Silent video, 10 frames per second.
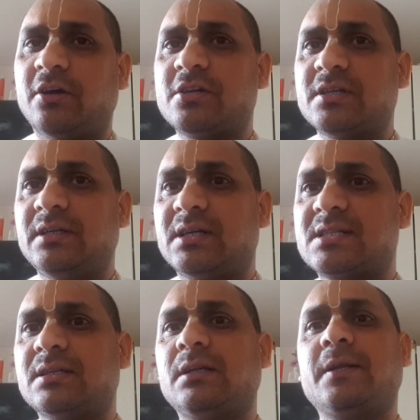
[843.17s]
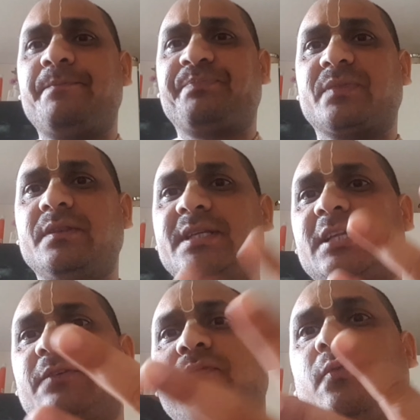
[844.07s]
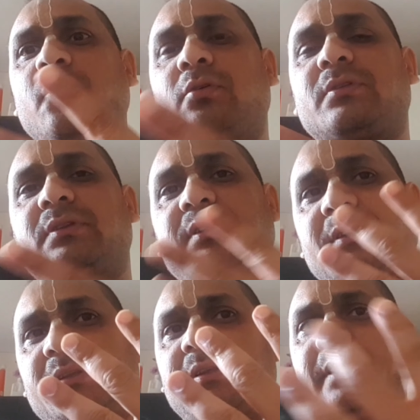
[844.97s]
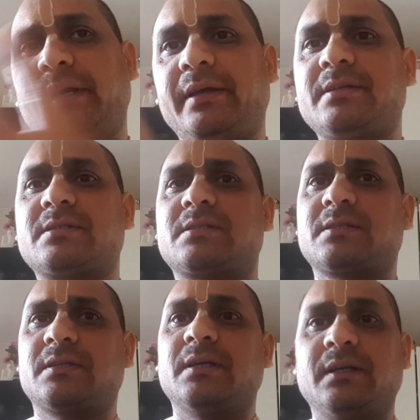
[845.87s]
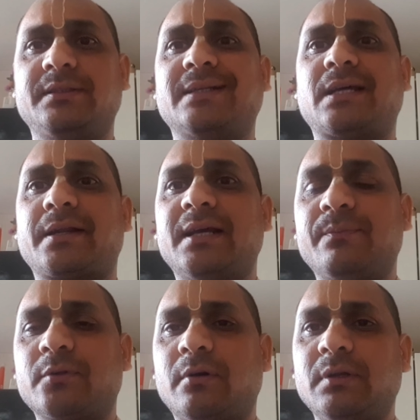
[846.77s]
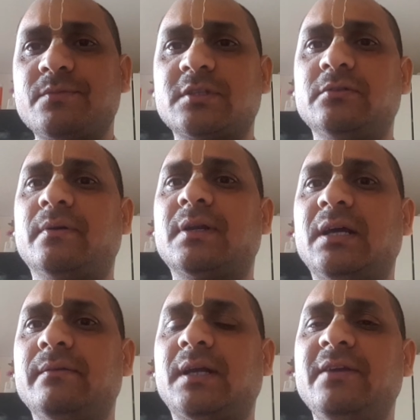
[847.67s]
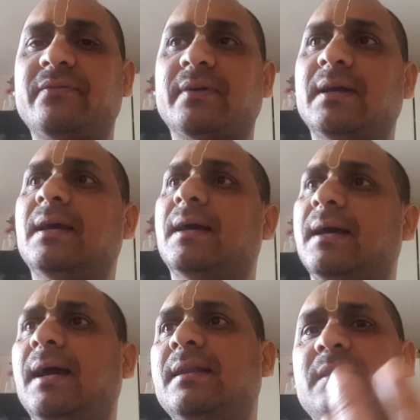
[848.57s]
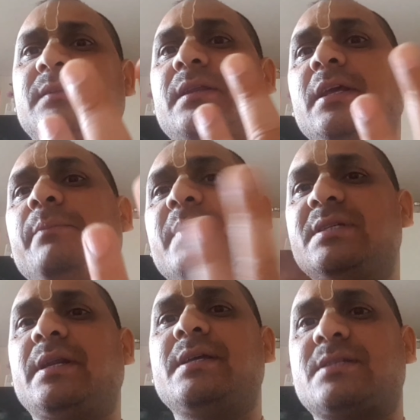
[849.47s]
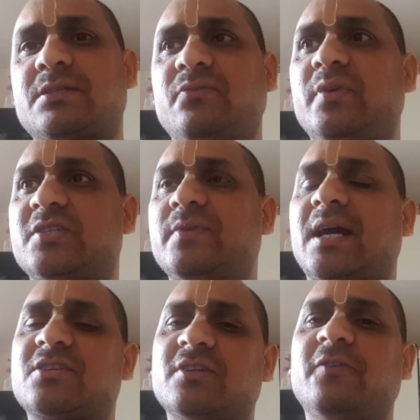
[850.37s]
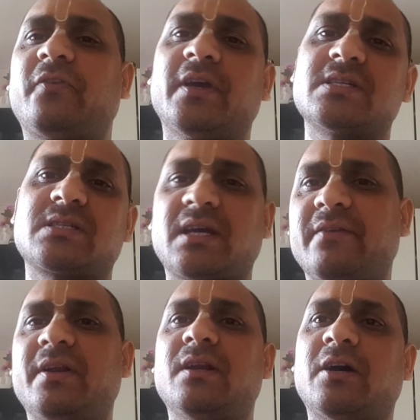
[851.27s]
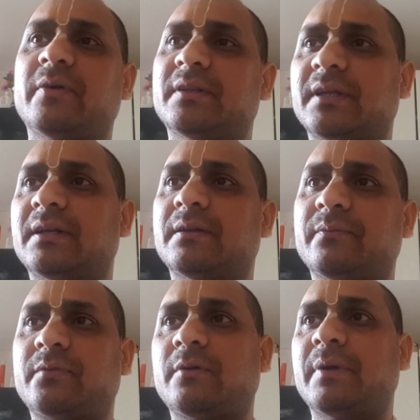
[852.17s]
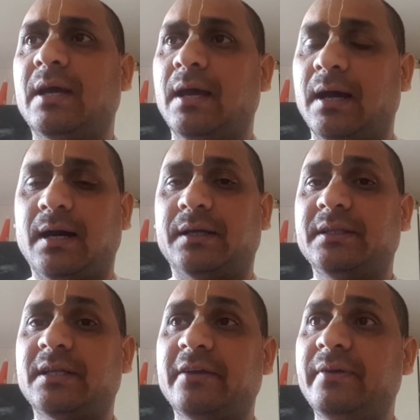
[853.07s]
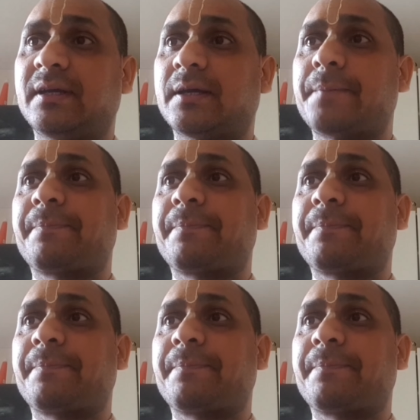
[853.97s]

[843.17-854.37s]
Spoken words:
our nutshell, these are the four things that are real problems to our life, and the three miseries which we actually face every now and then, from adi daivik,